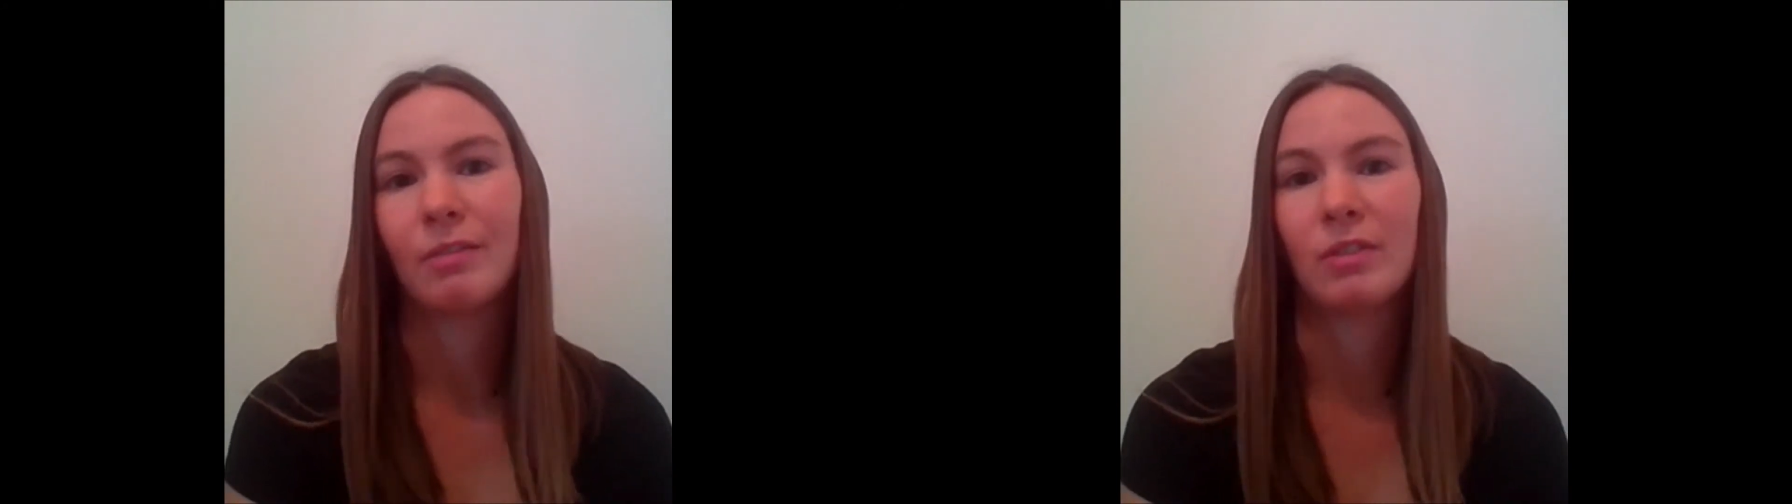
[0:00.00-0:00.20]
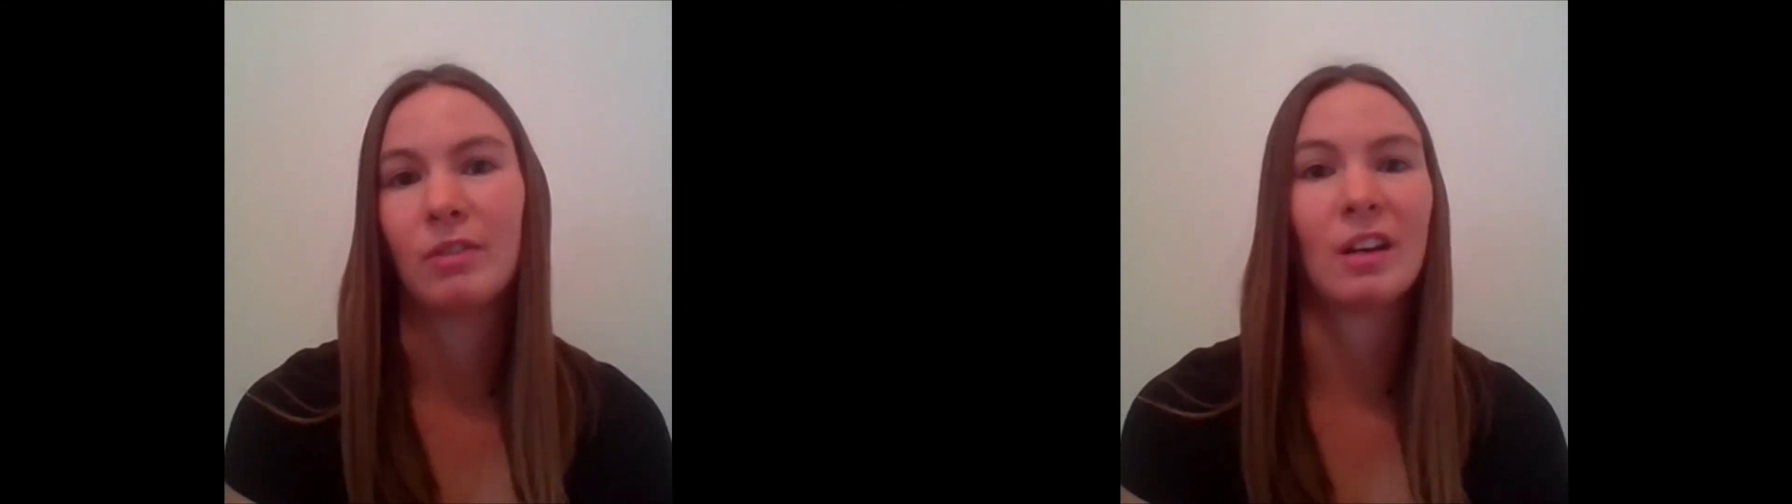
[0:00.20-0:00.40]

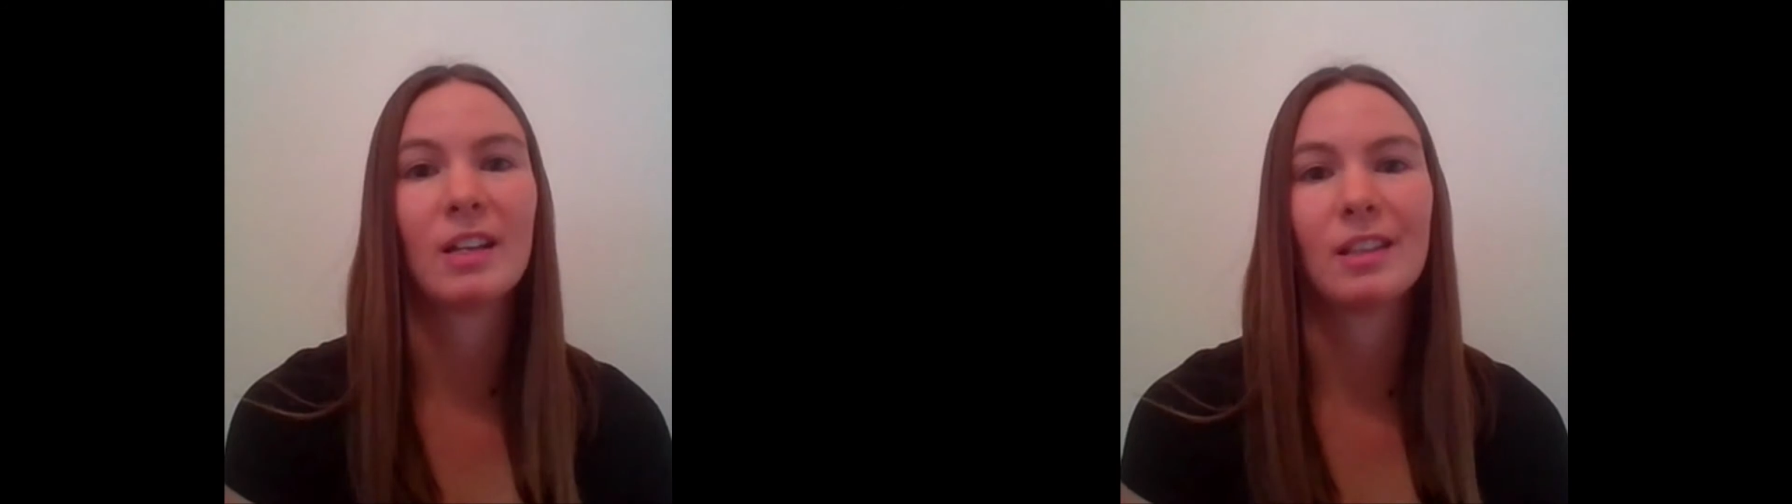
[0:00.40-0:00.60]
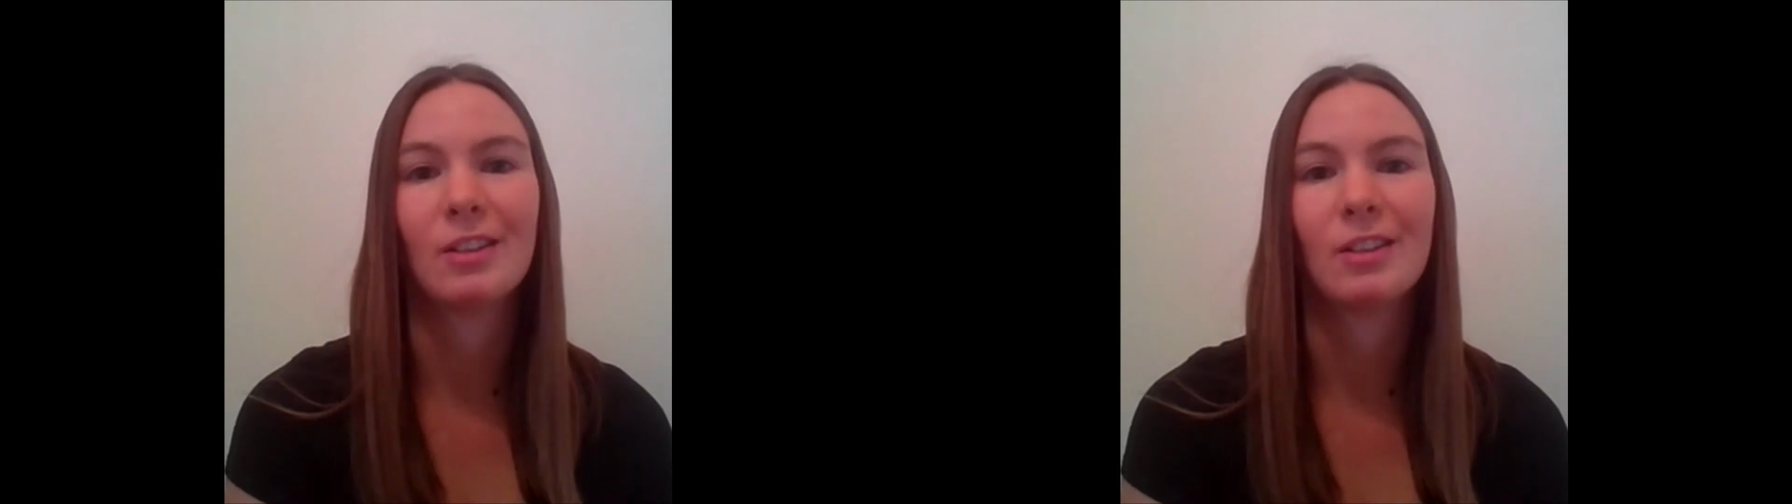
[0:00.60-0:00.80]
every
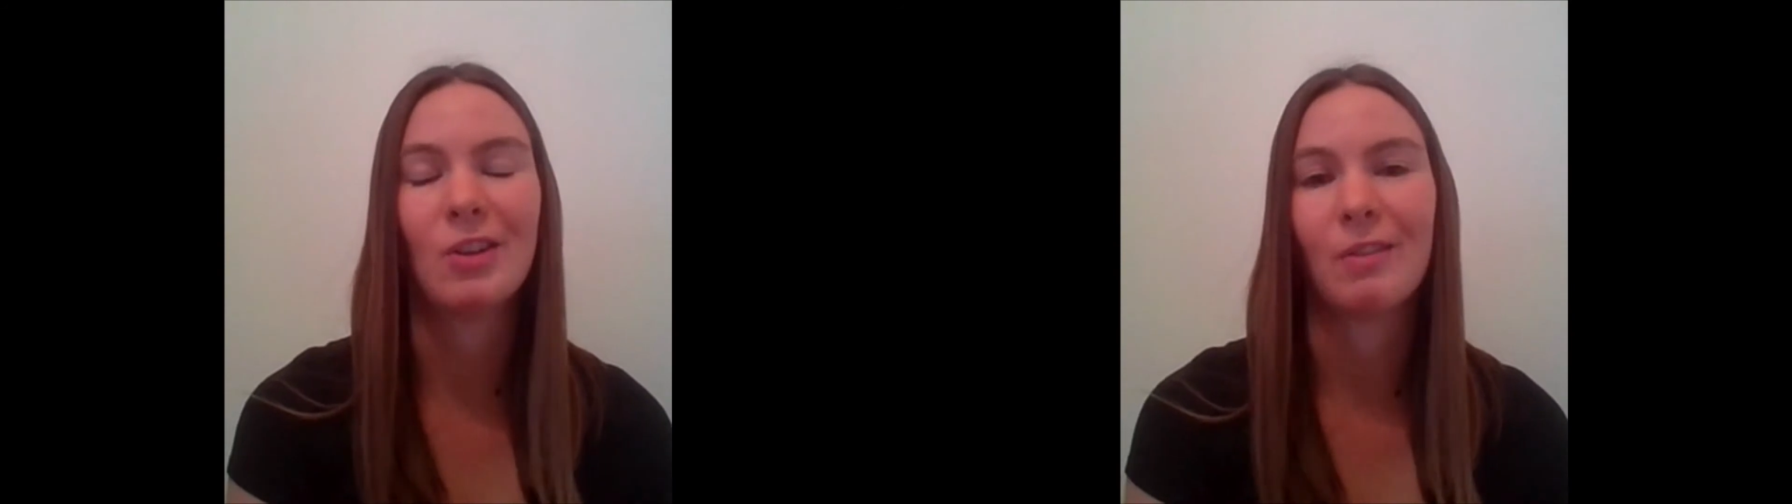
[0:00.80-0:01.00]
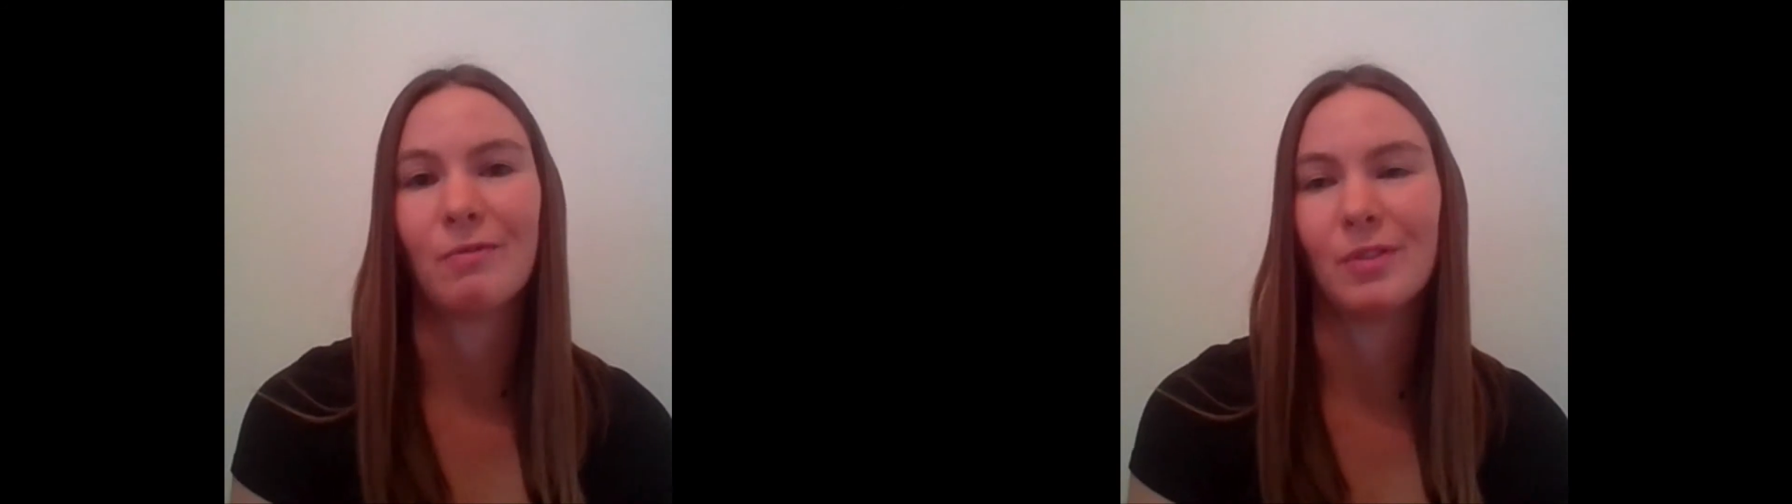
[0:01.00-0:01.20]
night,
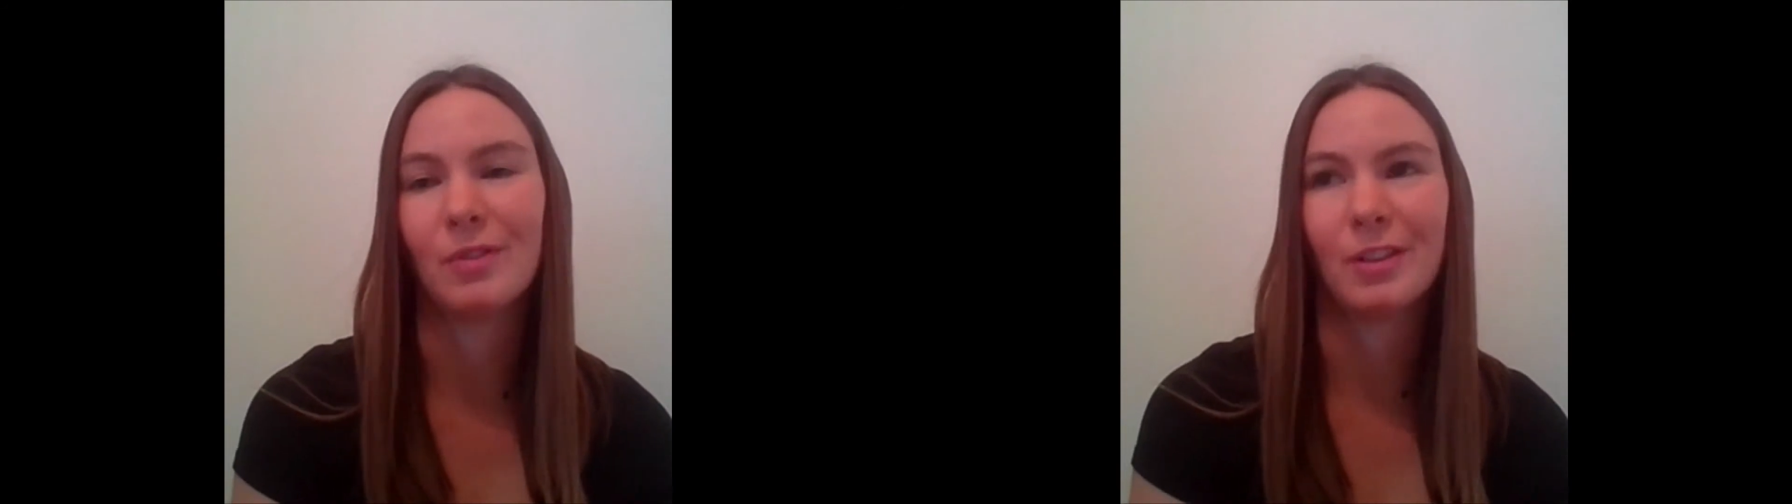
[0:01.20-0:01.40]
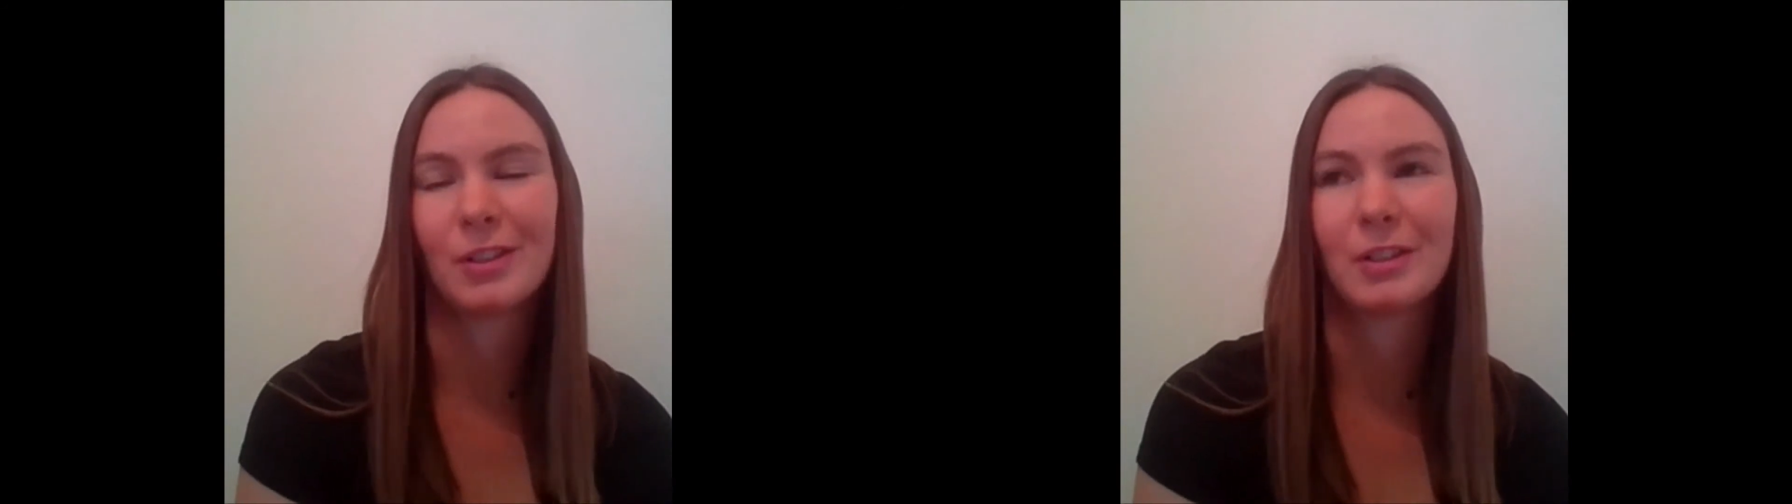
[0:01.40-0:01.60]
you have
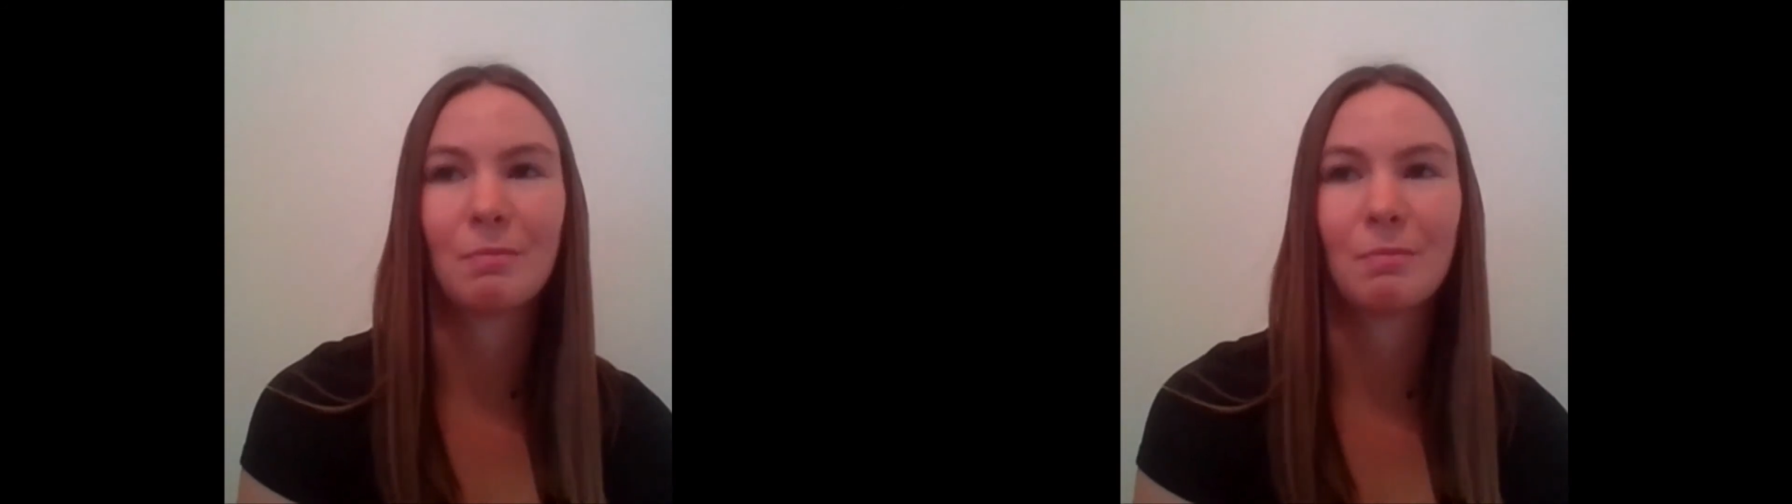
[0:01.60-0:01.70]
